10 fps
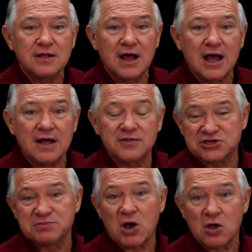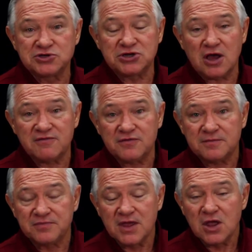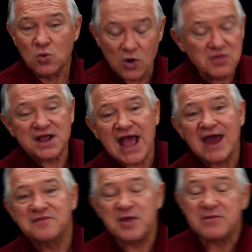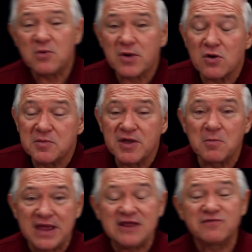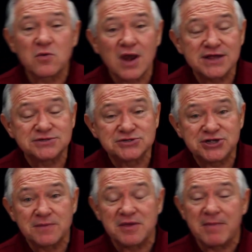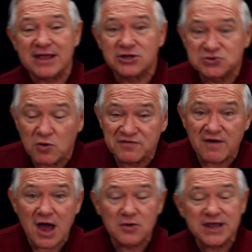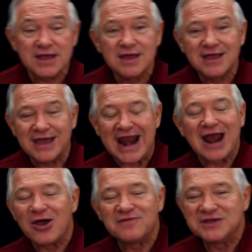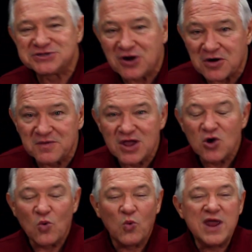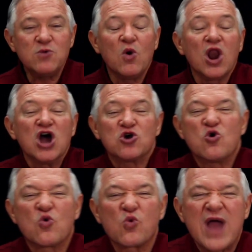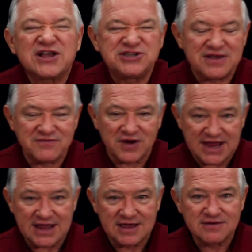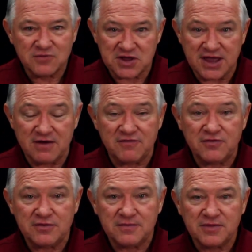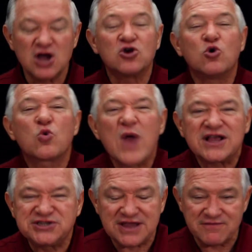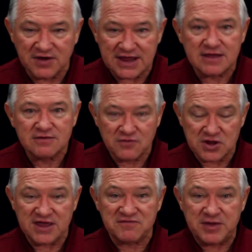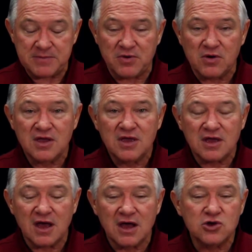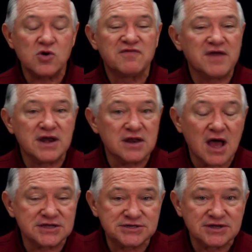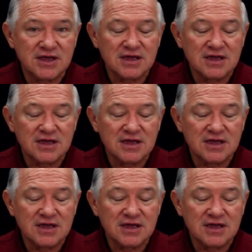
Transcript: the small stuff. We're the kind of people, we're going to build meaningful relationships that make us worth following. And I love this term. We will aggressively forgive. Aggressively forgive people who offend us,